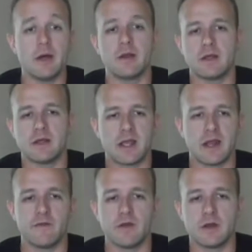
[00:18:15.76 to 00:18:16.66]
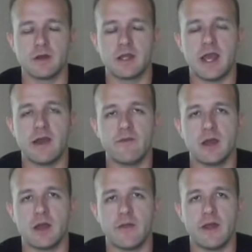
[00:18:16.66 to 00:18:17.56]
But kind of a
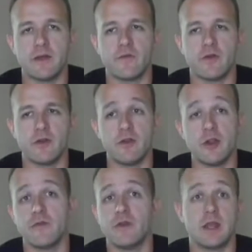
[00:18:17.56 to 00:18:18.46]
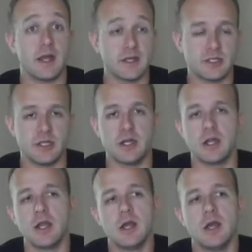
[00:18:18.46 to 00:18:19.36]
caveat on that for Nova next
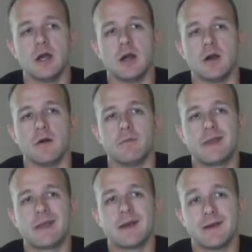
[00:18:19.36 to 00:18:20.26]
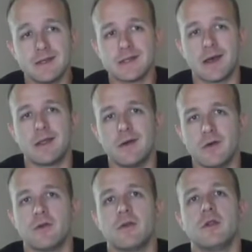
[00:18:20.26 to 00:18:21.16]
year, because I
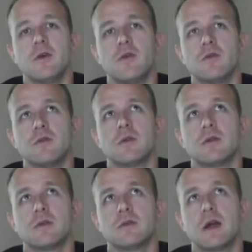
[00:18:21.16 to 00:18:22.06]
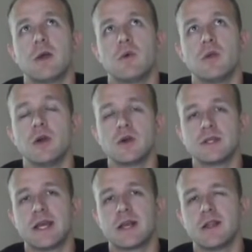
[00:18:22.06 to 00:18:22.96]
don't know, I won't
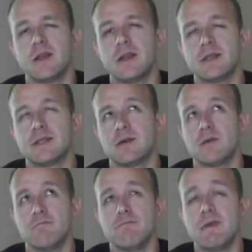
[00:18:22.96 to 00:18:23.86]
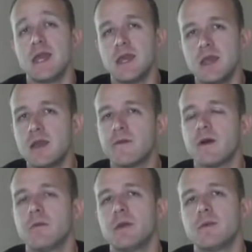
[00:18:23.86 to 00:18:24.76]
know exactly until May
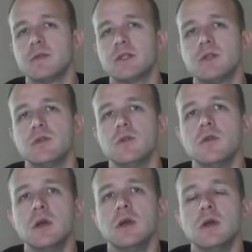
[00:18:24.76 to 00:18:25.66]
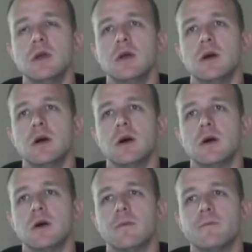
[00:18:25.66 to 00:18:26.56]
if I'll be able to,
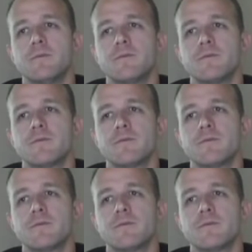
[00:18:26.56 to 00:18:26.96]
well,